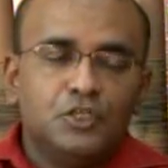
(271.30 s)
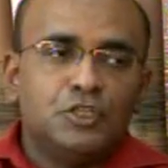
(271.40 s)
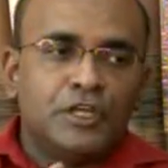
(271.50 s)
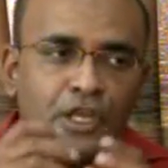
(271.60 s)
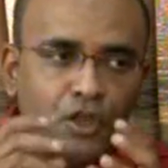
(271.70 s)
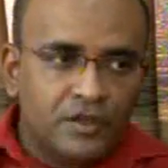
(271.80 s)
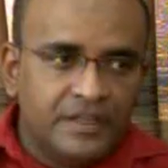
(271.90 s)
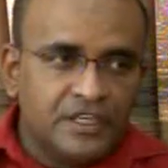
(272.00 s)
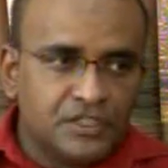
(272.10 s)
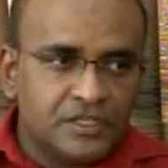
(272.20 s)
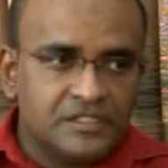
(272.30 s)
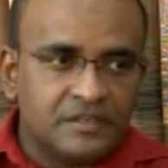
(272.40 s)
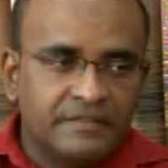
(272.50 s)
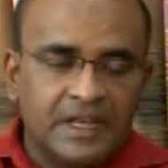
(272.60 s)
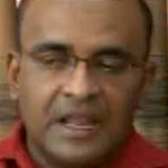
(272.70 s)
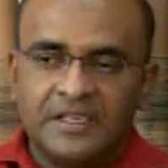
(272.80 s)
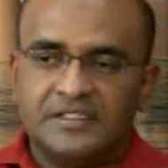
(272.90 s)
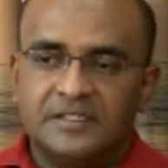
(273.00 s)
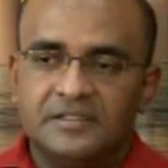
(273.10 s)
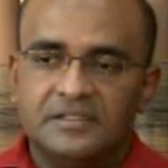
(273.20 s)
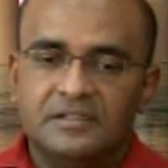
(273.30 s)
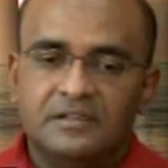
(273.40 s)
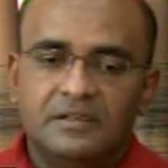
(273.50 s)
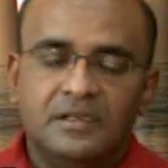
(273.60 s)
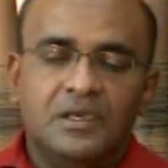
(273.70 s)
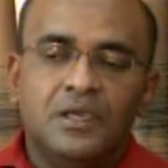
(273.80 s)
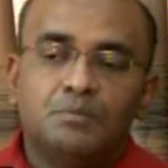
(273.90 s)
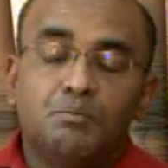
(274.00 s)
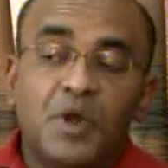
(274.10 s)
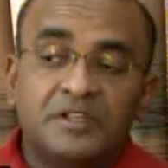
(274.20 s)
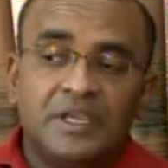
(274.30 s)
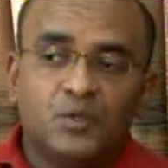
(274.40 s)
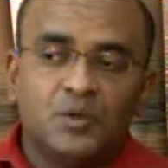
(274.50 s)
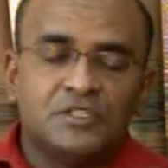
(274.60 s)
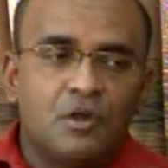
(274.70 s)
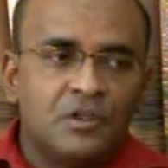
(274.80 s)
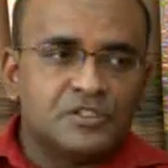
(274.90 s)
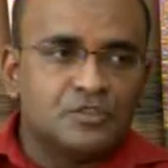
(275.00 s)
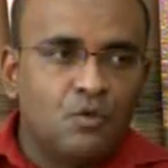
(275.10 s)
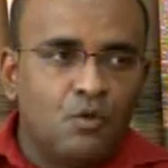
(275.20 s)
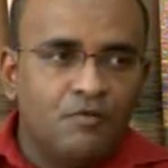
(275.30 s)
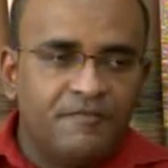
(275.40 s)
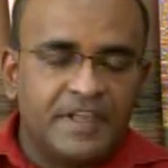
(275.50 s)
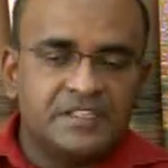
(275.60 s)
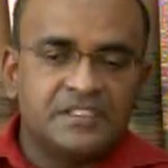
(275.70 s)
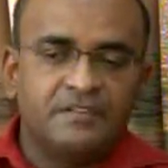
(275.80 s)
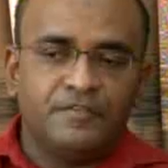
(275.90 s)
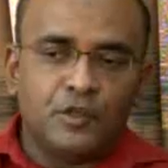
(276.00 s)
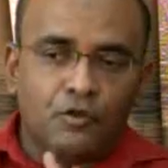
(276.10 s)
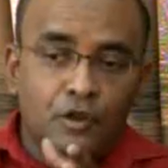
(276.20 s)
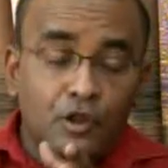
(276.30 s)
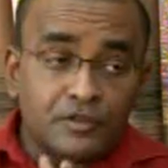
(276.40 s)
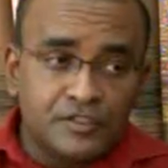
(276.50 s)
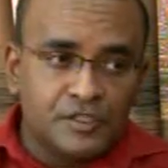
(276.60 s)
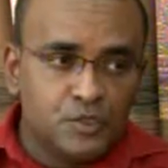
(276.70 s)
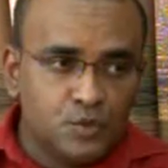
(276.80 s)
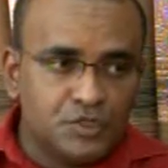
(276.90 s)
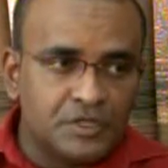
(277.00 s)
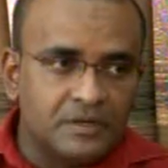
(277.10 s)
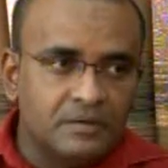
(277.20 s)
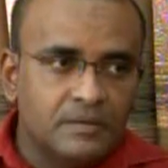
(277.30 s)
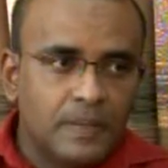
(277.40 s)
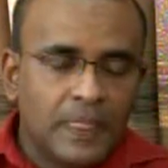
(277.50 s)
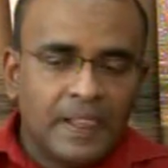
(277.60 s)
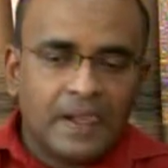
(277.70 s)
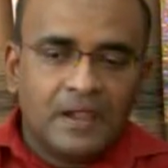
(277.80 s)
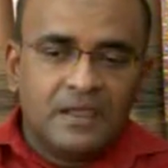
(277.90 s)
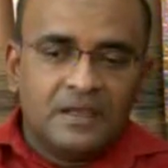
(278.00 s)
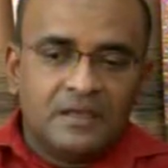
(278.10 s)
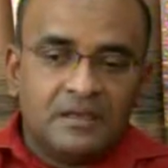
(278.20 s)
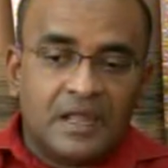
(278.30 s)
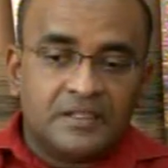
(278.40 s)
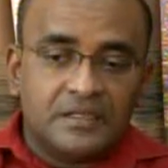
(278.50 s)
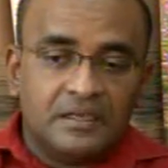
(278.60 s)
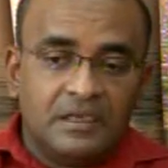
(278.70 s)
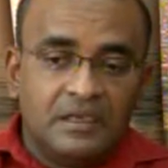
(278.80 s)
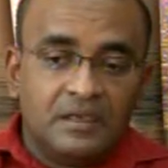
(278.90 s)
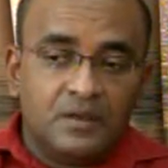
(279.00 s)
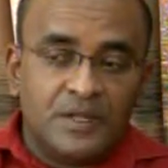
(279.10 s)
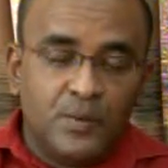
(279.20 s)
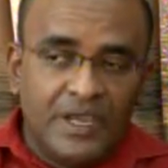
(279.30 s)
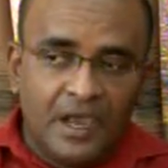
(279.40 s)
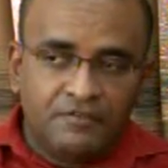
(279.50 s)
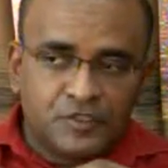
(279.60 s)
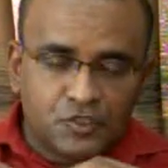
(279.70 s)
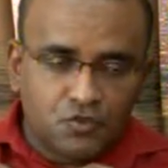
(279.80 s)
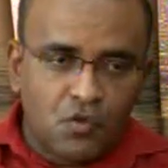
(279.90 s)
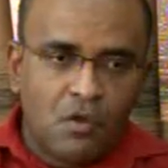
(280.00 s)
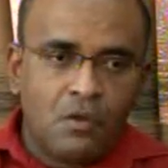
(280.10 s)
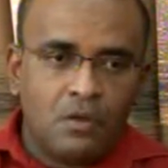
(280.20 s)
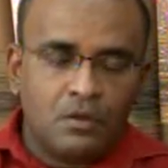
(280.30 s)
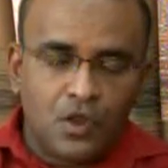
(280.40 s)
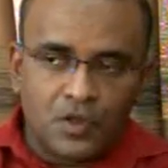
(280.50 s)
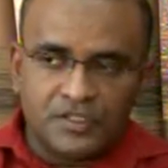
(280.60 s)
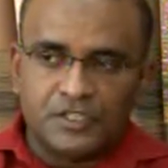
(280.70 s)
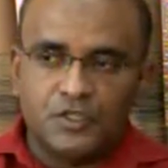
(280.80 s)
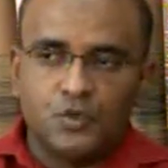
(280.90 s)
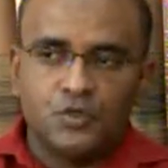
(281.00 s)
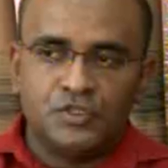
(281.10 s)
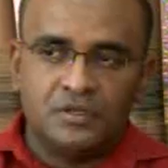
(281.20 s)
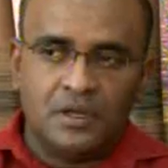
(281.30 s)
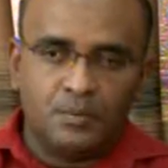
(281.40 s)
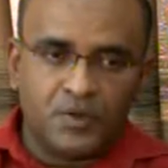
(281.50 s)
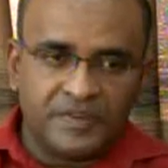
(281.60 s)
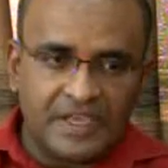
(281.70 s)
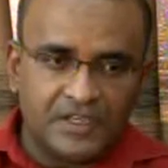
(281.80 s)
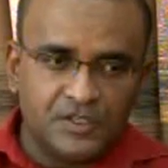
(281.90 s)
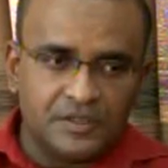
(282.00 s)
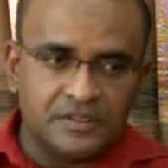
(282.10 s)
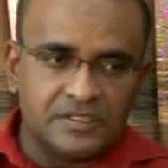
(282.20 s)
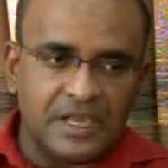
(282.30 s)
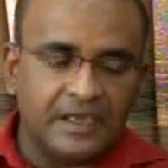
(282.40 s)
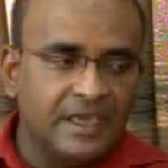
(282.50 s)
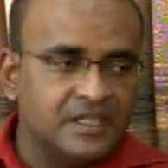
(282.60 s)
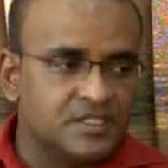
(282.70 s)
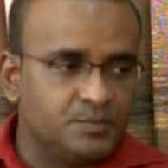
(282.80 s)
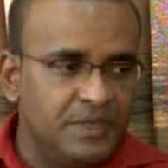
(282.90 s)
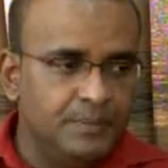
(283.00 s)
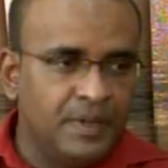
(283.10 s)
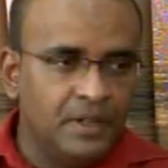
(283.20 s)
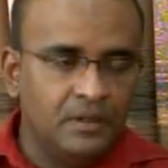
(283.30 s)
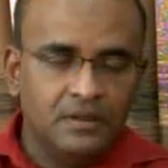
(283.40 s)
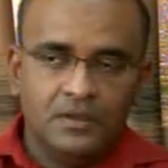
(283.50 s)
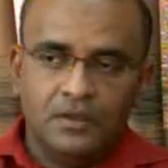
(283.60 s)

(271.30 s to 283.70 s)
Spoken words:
to the conditions of the license, but it was also offensive to our Constitution. That we have strong constitutional protections against people